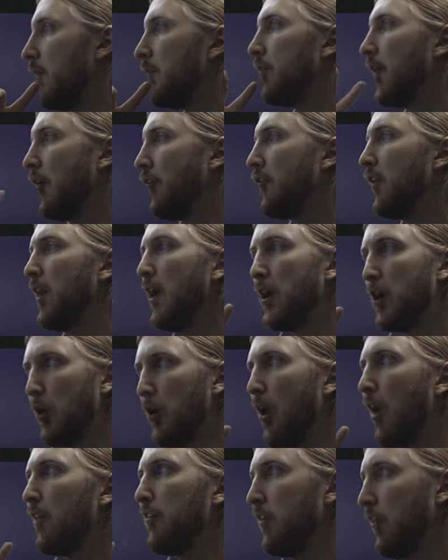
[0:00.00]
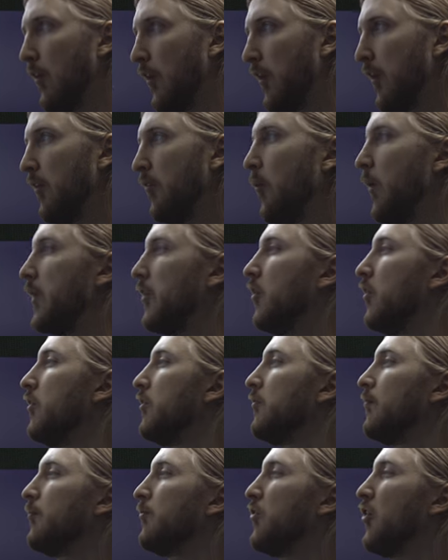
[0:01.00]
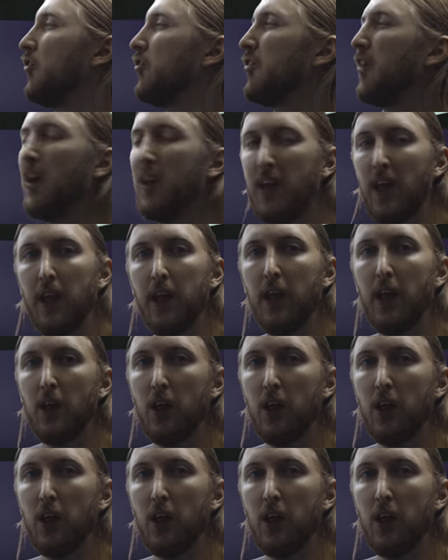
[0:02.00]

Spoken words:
Definitely a good alternative when you're just not getting